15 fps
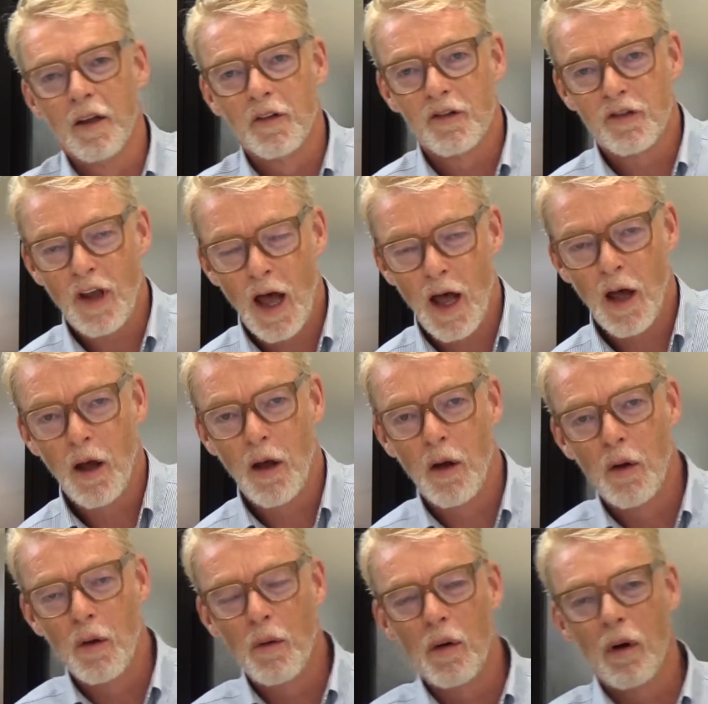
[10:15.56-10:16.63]

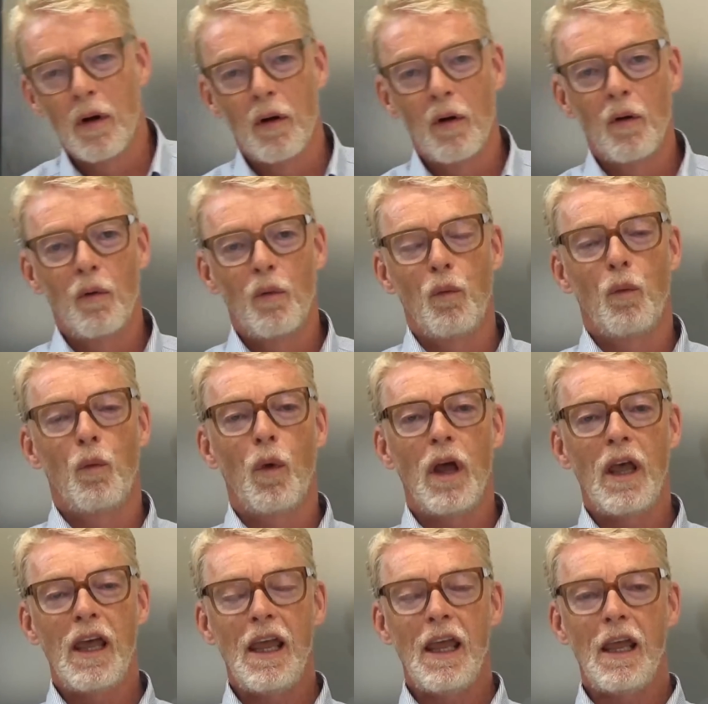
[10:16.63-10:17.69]
so
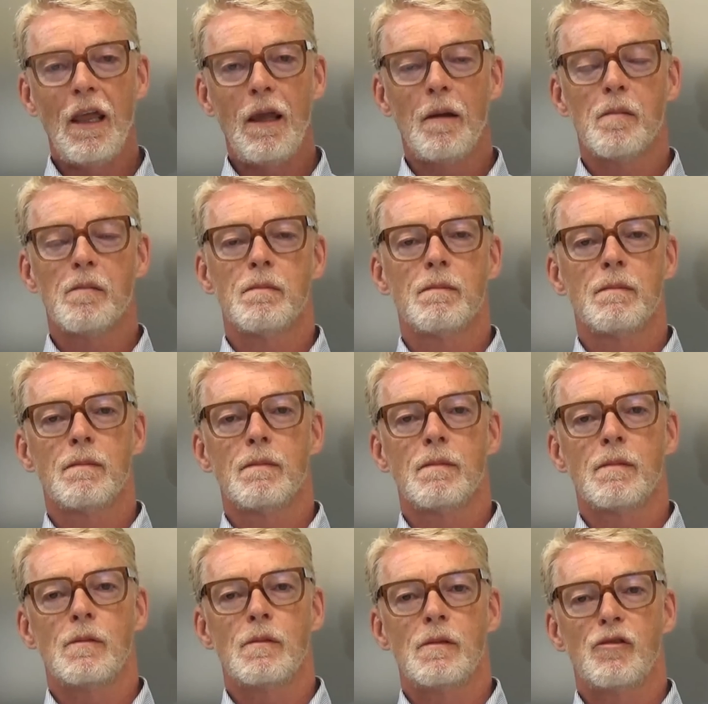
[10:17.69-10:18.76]
we
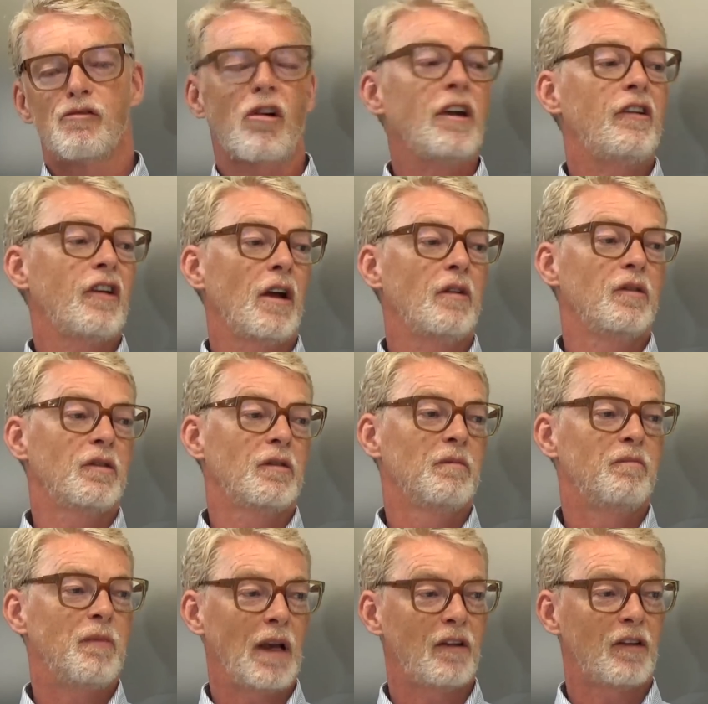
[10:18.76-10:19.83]
trade shows
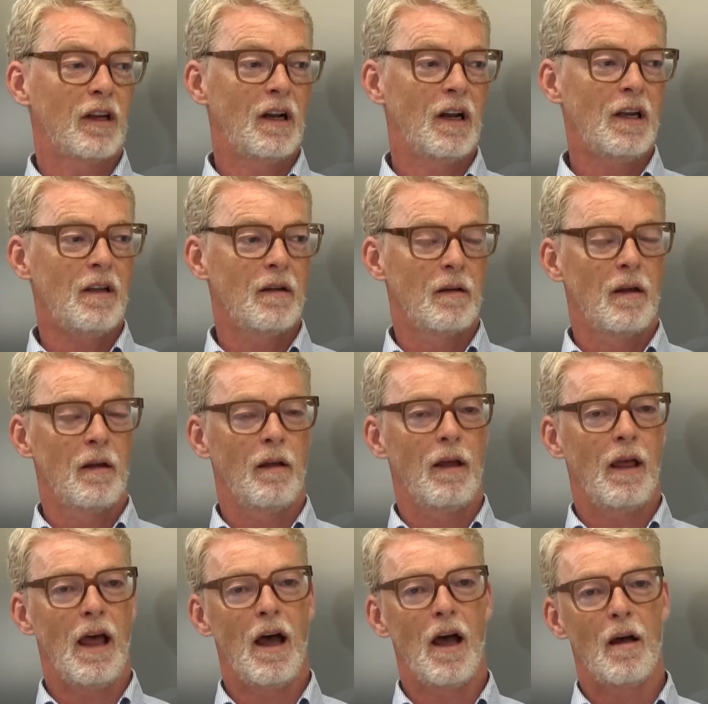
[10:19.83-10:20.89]
basically.
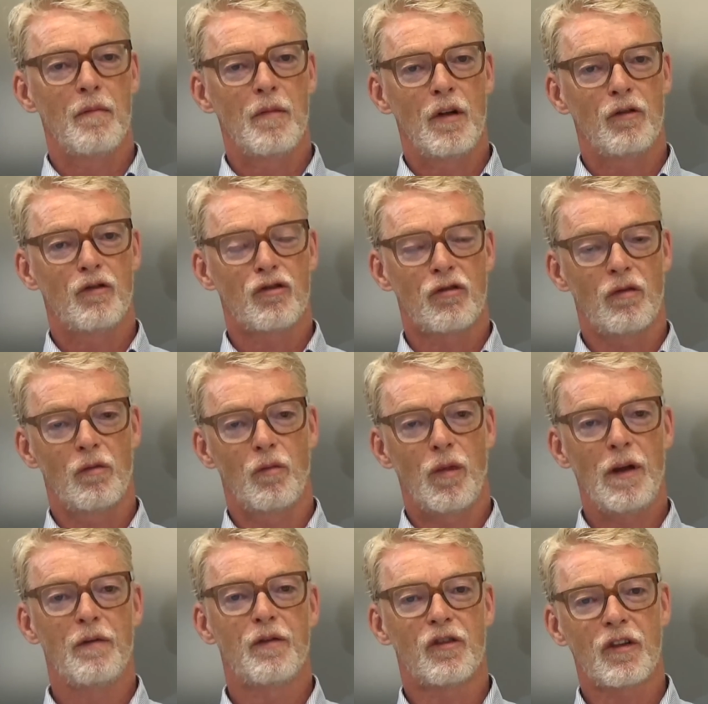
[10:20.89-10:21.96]

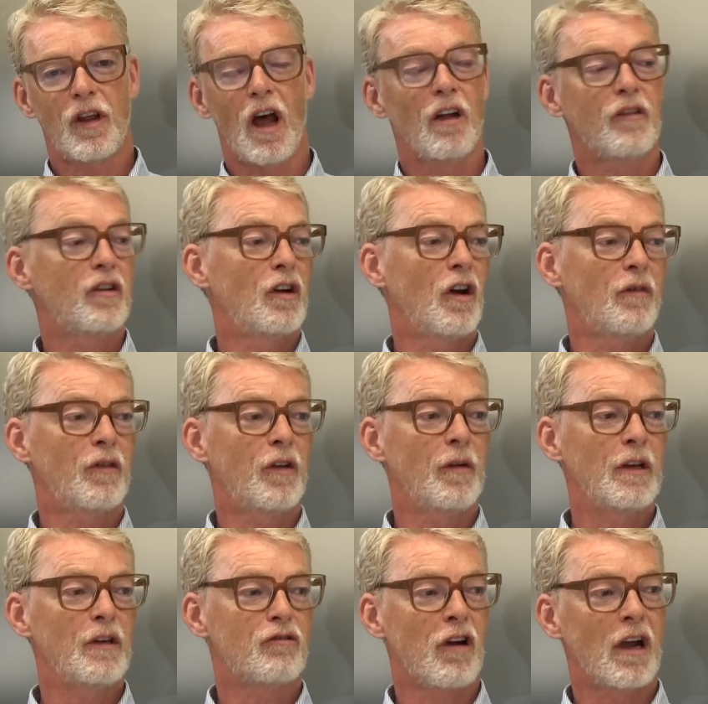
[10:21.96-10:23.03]
We've started off
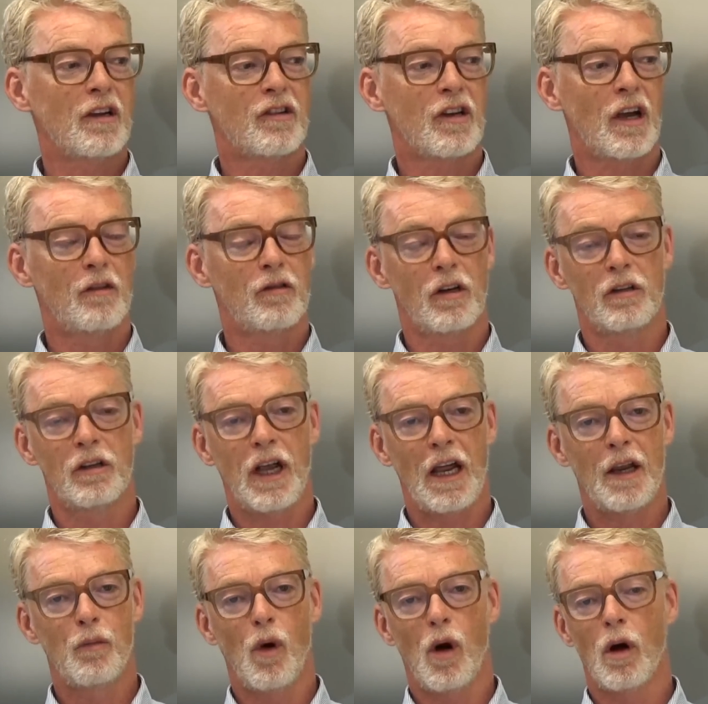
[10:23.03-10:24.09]
doing trade shows on
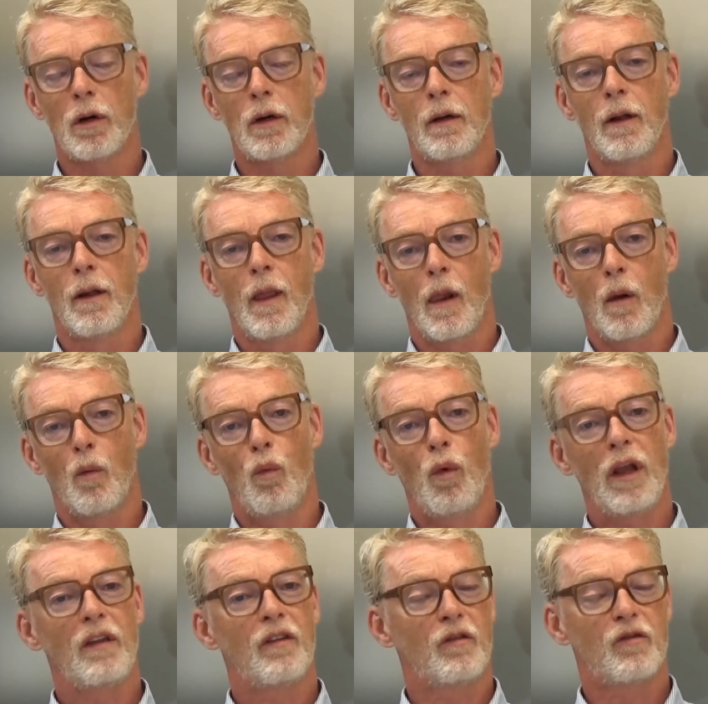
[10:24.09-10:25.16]
day one.
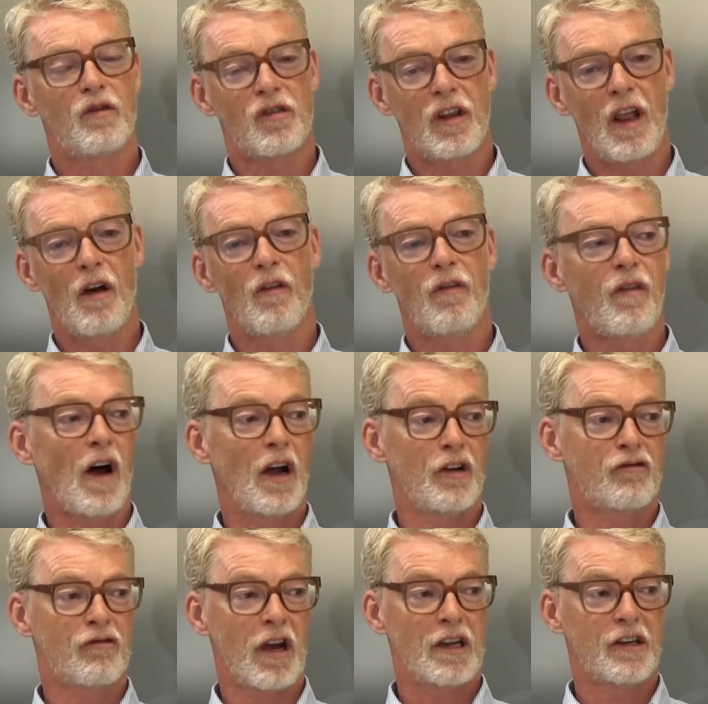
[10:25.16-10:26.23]
We still find
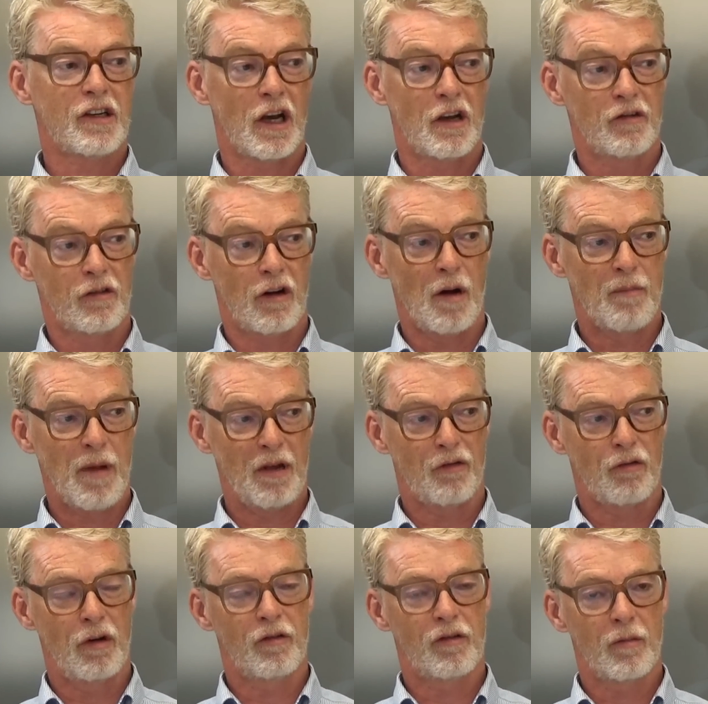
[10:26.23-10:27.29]
trade shows are our best
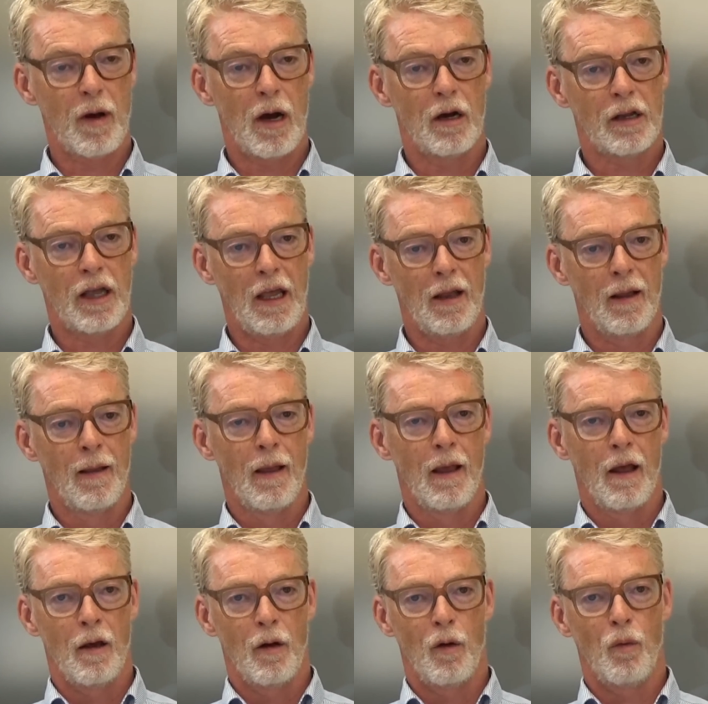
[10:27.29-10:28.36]
route to market.
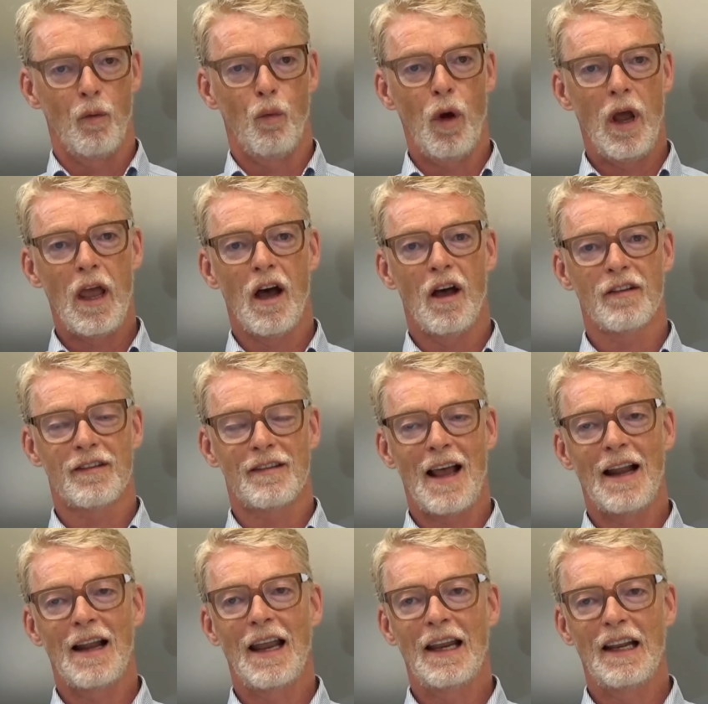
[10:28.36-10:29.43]
We are
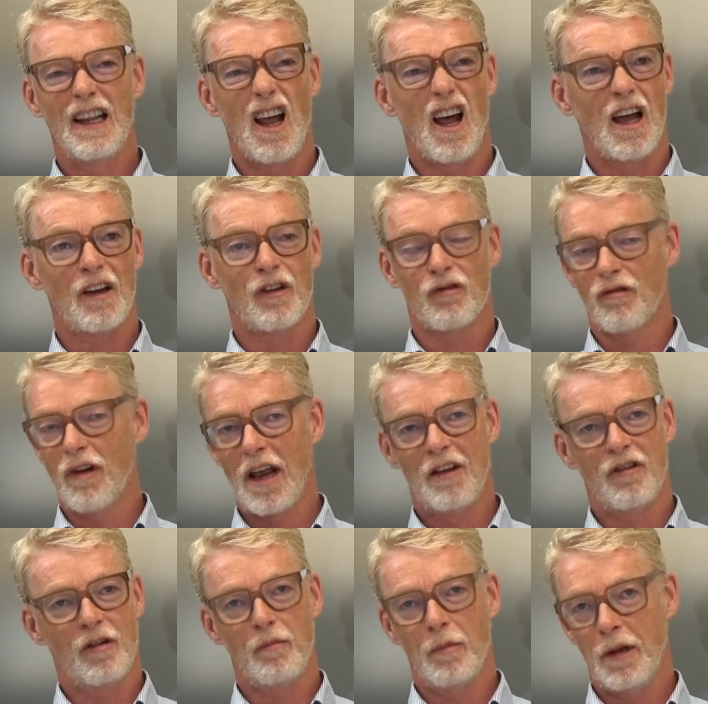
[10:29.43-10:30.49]
selling lights
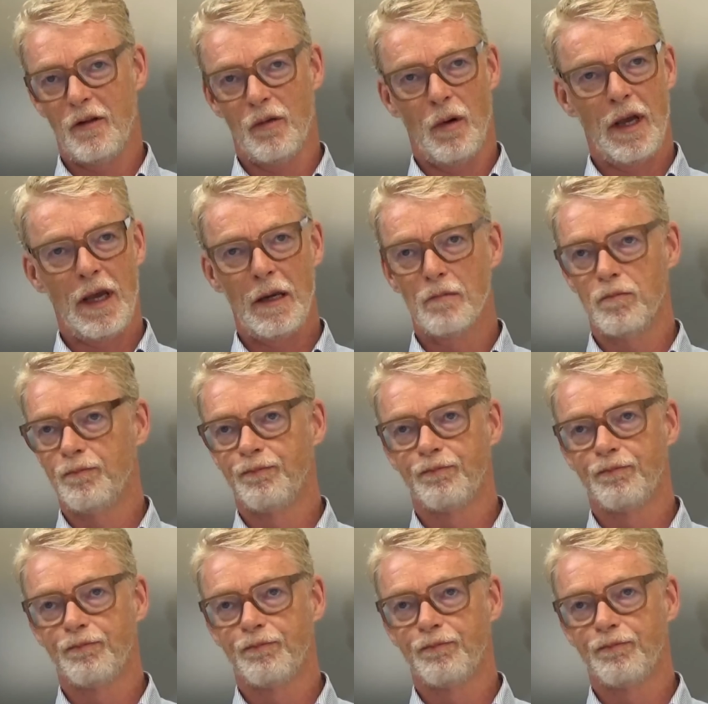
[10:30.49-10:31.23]
ranging between